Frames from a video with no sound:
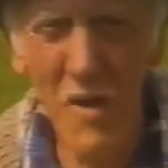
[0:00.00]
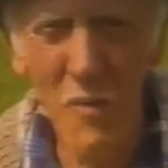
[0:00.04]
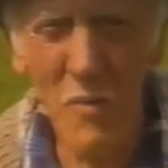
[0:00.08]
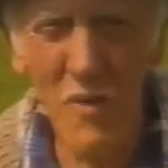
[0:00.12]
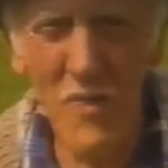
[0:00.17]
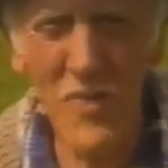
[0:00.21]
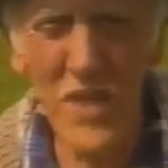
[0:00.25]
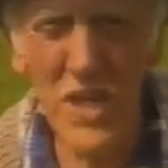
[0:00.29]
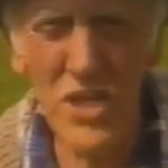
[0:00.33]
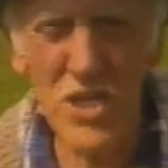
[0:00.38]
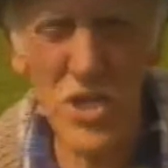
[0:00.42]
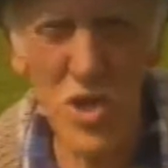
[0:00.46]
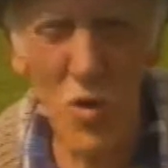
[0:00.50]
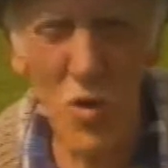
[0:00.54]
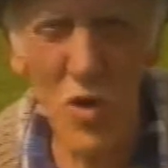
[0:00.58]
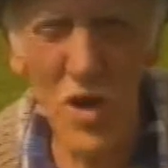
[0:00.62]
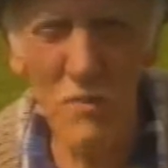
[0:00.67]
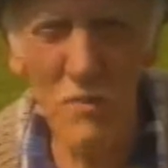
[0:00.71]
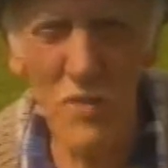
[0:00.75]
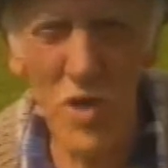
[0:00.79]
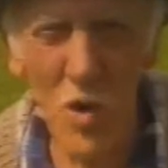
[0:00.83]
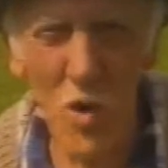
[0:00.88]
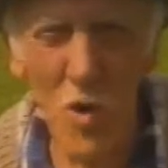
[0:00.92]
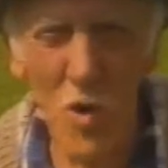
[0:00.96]
When they saw
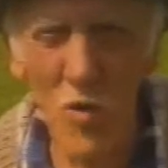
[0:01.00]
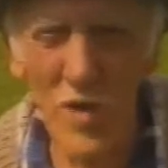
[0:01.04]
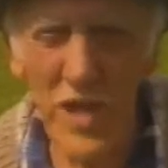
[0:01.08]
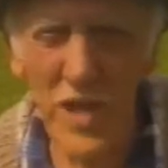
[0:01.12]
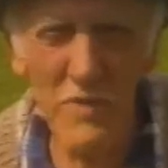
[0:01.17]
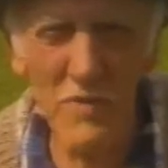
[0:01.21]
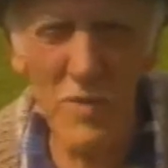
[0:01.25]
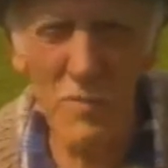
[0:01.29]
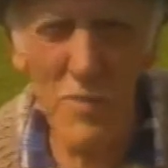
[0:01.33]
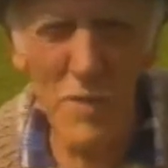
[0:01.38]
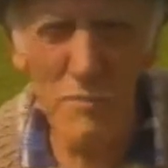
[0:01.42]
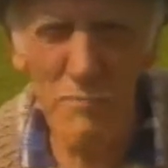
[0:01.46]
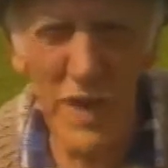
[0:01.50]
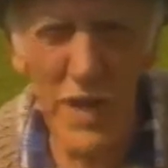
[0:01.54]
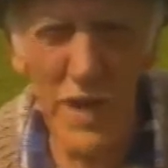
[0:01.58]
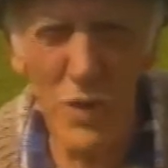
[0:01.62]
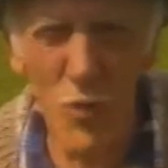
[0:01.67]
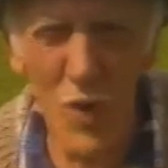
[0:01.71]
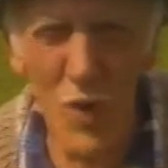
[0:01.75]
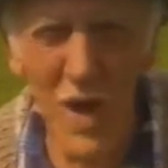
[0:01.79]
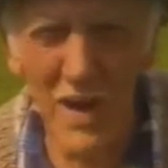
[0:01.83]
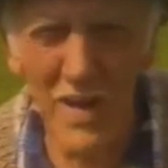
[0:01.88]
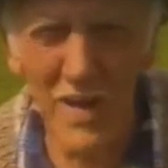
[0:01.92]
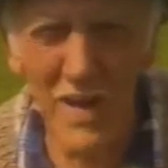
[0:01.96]
him, they all gave him a big
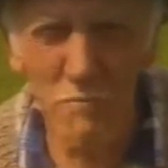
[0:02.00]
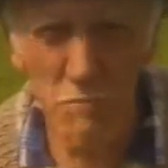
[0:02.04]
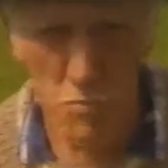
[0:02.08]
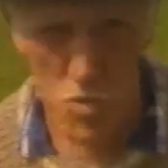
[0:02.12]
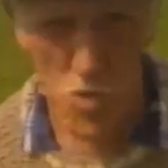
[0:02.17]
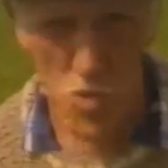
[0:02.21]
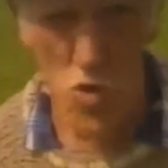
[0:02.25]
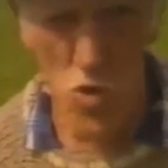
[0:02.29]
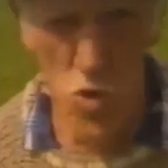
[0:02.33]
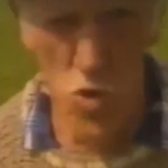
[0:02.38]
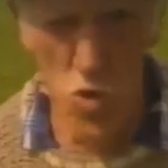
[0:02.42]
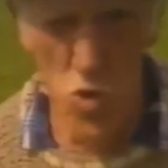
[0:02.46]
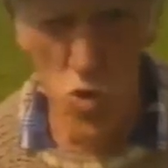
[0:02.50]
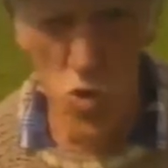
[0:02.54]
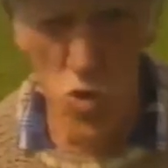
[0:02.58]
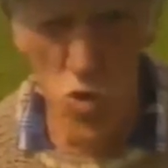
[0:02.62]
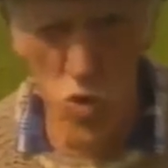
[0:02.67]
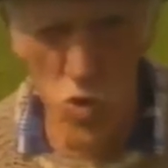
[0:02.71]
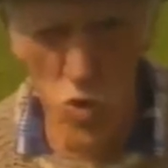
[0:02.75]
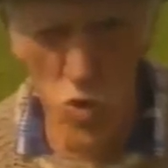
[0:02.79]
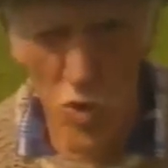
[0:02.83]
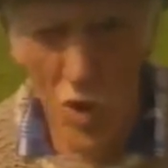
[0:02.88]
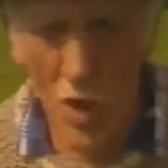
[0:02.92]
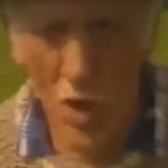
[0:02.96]
welcome.
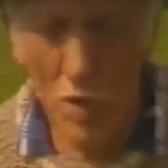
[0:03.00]
Moo!